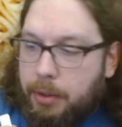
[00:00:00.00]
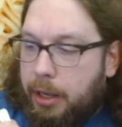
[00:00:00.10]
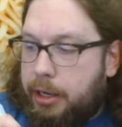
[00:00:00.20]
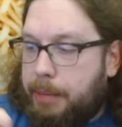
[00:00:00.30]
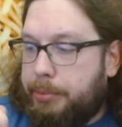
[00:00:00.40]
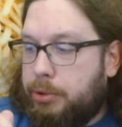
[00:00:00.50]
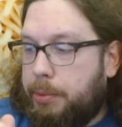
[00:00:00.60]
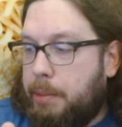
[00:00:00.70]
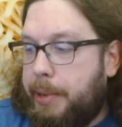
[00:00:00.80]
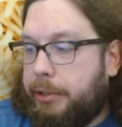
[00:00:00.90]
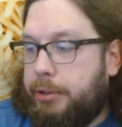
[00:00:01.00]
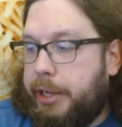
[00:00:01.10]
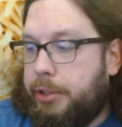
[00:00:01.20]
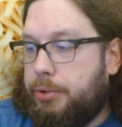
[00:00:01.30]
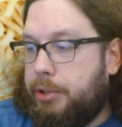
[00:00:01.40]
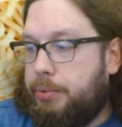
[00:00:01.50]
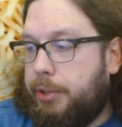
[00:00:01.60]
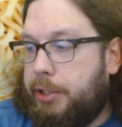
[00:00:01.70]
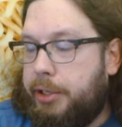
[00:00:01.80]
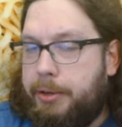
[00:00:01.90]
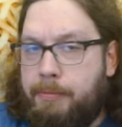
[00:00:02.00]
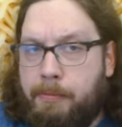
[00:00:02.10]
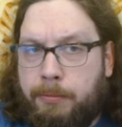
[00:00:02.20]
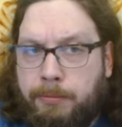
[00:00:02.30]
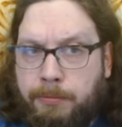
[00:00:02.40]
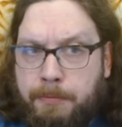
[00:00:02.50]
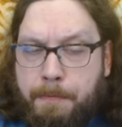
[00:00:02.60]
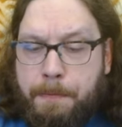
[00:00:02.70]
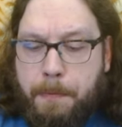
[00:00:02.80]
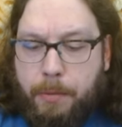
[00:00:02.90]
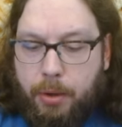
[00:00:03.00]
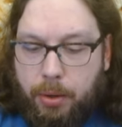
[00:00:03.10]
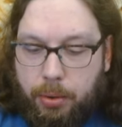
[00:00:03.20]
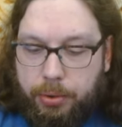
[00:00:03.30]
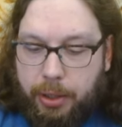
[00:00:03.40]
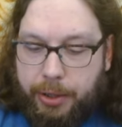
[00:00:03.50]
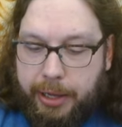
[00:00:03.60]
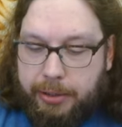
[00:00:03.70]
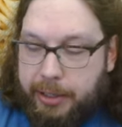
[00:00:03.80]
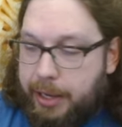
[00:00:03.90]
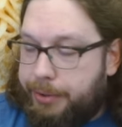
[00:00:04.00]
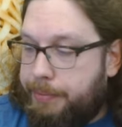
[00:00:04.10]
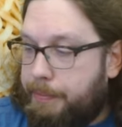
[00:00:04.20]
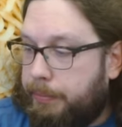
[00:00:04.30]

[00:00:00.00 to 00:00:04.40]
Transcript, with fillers: And I'm assuming the maltodextrin is really to hold all that together,